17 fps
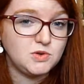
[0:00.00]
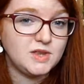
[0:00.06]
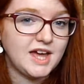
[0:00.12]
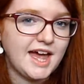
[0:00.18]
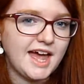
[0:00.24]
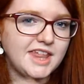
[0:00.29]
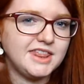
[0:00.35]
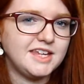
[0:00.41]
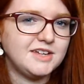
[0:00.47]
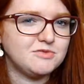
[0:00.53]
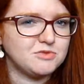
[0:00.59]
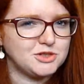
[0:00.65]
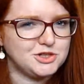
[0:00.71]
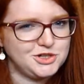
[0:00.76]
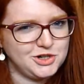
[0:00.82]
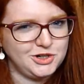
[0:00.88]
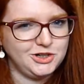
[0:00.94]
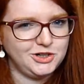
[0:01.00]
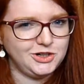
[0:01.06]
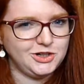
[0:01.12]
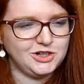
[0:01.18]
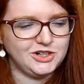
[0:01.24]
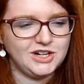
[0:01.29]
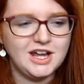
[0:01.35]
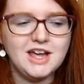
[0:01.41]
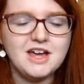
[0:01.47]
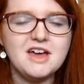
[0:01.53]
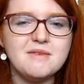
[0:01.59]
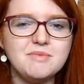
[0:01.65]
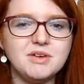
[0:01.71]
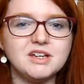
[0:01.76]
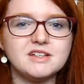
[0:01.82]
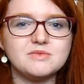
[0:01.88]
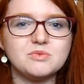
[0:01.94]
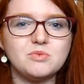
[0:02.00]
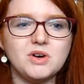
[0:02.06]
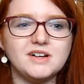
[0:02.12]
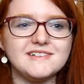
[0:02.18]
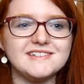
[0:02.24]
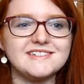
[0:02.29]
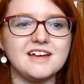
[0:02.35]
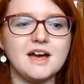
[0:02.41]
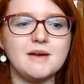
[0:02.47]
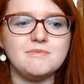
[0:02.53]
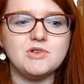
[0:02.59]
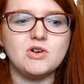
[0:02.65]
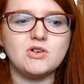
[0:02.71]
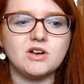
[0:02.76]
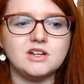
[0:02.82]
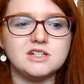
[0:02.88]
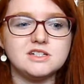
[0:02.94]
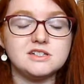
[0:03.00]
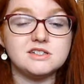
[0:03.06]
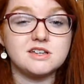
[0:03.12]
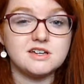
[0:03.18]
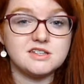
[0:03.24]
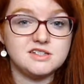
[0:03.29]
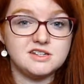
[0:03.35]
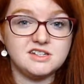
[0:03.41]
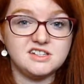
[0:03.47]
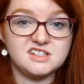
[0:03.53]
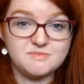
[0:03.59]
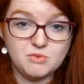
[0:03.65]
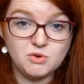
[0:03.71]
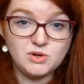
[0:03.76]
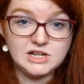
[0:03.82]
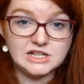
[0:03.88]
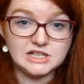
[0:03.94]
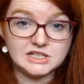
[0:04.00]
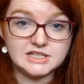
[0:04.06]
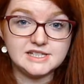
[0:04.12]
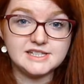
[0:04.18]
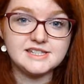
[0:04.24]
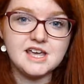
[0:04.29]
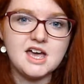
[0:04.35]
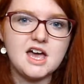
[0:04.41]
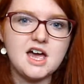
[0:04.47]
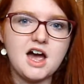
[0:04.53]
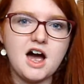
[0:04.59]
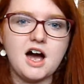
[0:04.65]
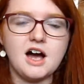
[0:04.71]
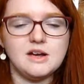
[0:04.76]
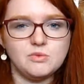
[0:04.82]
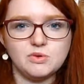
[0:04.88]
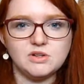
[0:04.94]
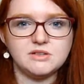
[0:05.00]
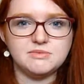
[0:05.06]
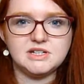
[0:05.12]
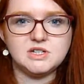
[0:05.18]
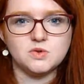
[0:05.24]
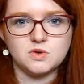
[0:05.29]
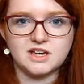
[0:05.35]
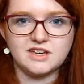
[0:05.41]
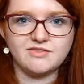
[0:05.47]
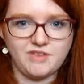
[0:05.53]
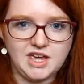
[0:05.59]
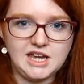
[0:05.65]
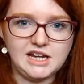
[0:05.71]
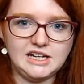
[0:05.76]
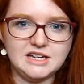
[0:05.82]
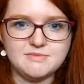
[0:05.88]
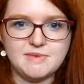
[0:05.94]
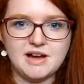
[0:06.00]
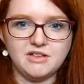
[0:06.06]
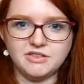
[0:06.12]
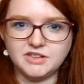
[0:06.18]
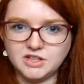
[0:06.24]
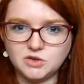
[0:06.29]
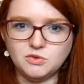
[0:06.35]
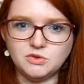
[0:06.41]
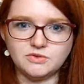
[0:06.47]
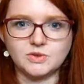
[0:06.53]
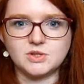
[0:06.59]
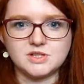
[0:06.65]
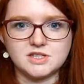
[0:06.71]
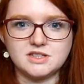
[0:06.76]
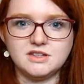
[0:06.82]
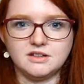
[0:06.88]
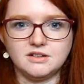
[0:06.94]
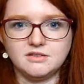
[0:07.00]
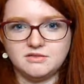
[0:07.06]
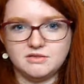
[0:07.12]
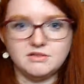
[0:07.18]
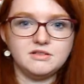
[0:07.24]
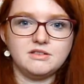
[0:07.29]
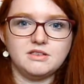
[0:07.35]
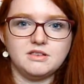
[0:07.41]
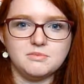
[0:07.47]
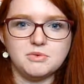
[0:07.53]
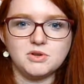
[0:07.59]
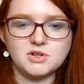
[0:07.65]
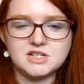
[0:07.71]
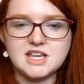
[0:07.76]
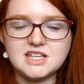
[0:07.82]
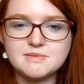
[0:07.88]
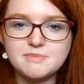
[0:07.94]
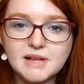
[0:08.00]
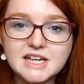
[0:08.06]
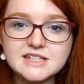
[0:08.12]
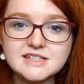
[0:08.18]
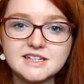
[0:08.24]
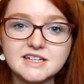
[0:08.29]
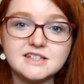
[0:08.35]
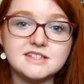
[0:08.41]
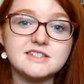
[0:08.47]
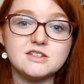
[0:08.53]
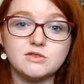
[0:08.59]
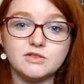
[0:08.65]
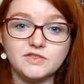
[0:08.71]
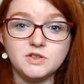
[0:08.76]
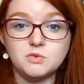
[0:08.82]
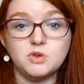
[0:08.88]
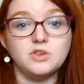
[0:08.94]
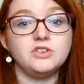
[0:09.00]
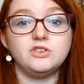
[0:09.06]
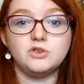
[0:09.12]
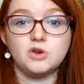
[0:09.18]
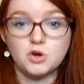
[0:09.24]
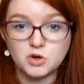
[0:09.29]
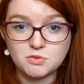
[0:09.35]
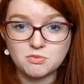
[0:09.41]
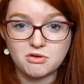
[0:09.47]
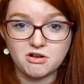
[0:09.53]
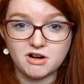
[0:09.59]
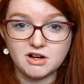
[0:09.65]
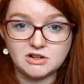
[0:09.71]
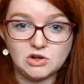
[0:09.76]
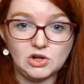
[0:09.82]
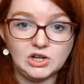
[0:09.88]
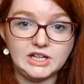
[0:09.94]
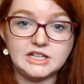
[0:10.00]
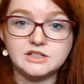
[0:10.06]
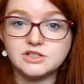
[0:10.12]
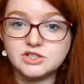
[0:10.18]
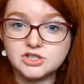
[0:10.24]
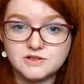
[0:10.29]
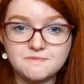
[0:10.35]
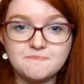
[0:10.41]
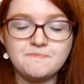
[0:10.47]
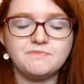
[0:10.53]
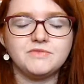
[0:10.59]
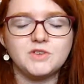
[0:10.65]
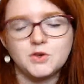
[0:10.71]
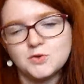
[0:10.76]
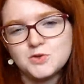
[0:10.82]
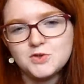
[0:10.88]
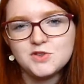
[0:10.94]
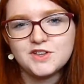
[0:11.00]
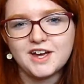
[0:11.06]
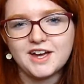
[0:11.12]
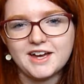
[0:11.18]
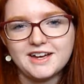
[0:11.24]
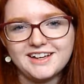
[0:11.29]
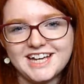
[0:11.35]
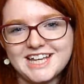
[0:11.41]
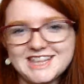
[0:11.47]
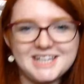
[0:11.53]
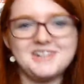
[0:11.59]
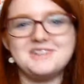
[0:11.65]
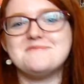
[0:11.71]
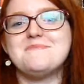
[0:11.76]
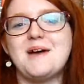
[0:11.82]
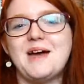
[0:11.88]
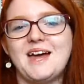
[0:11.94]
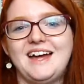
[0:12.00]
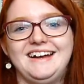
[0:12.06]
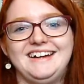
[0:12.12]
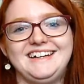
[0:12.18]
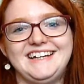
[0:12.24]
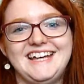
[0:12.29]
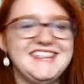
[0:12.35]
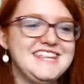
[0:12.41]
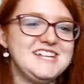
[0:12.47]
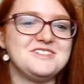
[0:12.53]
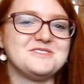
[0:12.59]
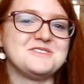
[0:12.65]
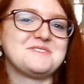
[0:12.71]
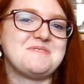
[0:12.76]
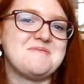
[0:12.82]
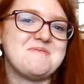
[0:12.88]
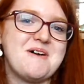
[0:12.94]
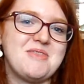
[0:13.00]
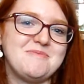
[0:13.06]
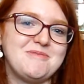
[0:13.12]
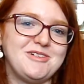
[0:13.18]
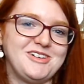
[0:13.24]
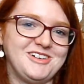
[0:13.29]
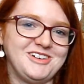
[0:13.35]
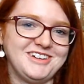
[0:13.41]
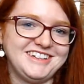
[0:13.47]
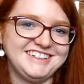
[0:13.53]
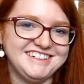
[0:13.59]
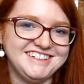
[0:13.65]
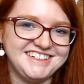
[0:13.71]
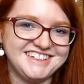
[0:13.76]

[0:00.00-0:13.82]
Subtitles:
that and then return, because whilst I'm not going to discuss any spoilers, I will be talking vaguely about the universe that the book takes place in, so if you want no prior knowledge, go do that, and then come back, and then talk to me about the book.